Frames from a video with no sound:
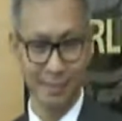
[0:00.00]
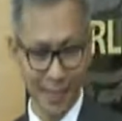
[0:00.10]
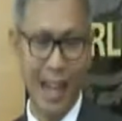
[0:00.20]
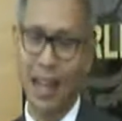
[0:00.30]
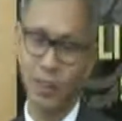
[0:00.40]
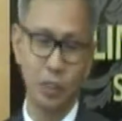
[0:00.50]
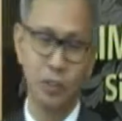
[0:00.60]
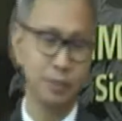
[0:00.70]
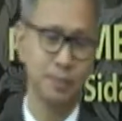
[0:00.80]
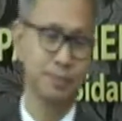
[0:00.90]
Yeah, I don't
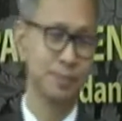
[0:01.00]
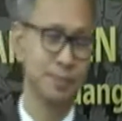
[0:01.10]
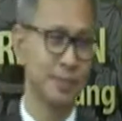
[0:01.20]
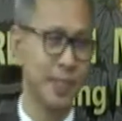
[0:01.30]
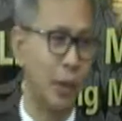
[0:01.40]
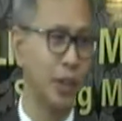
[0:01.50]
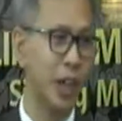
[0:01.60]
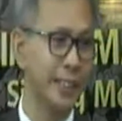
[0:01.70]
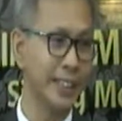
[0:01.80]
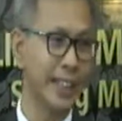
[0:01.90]
know. That one you
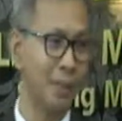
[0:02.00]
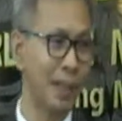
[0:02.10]
ask the chairman.